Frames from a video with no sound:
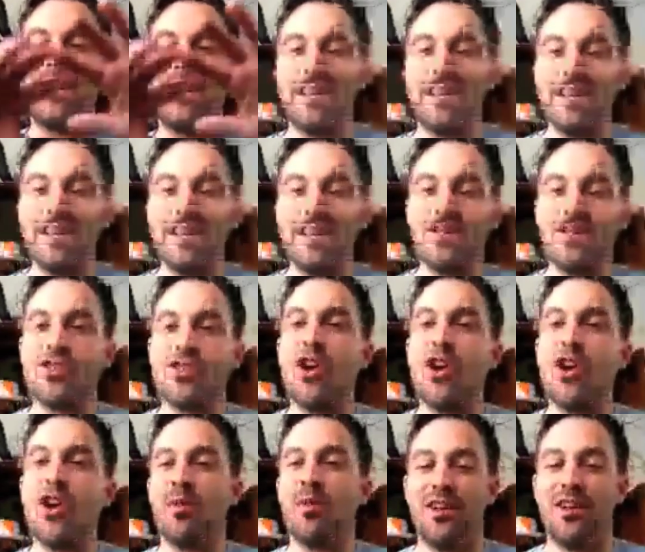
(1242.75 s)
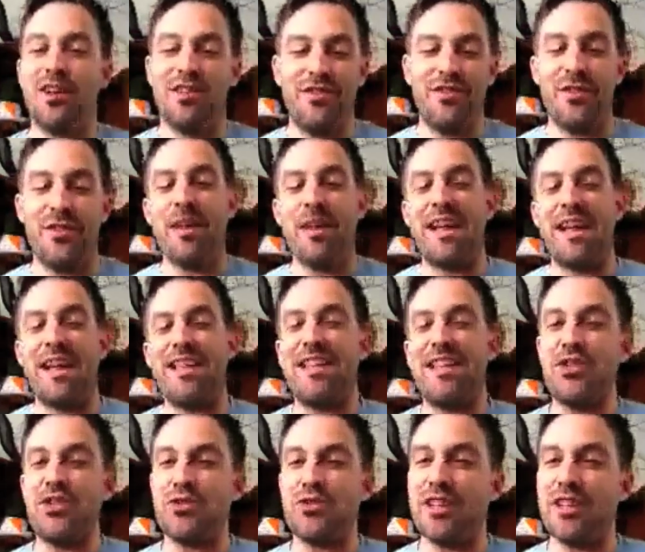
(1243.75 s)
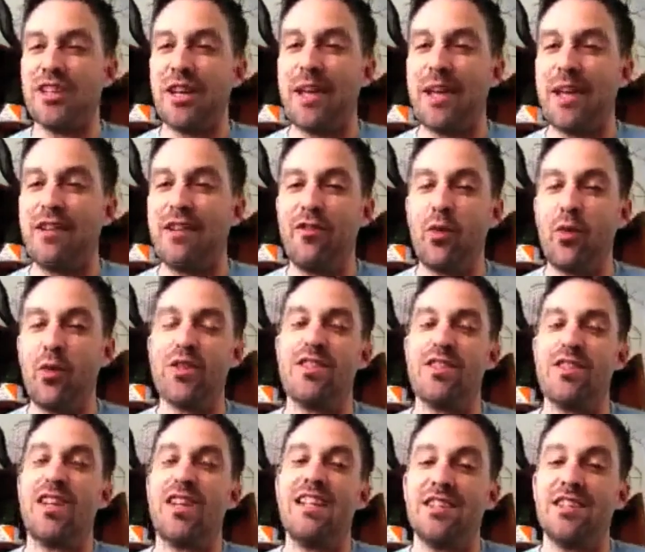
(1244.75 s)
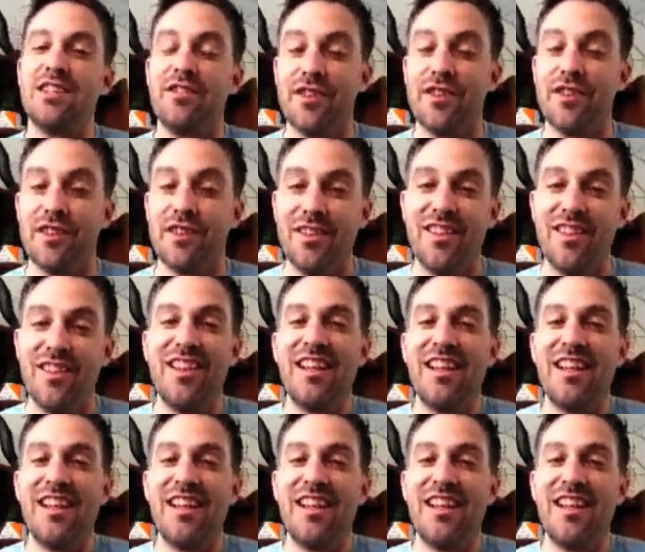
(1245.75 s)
a scope of the band's history, and we had 4 sides to fill.